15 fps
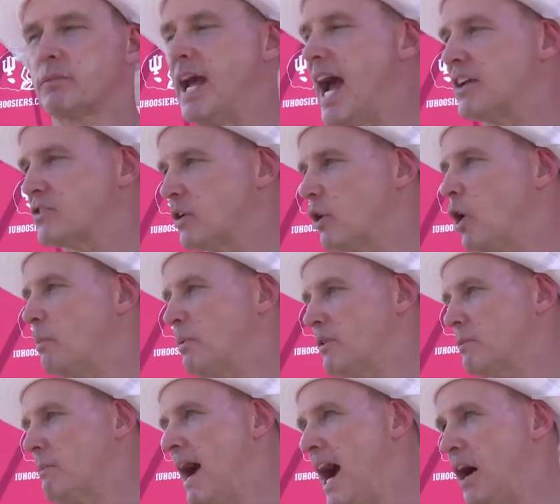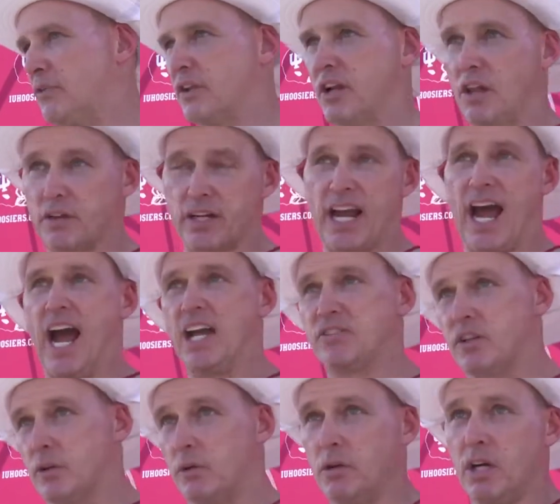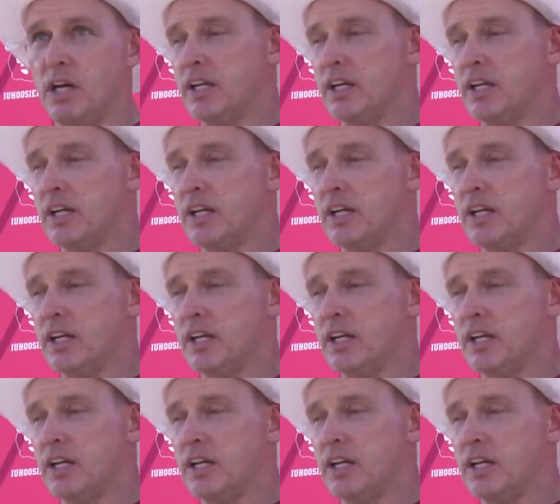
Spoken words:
guys that'll open their mouth and other guys that'll,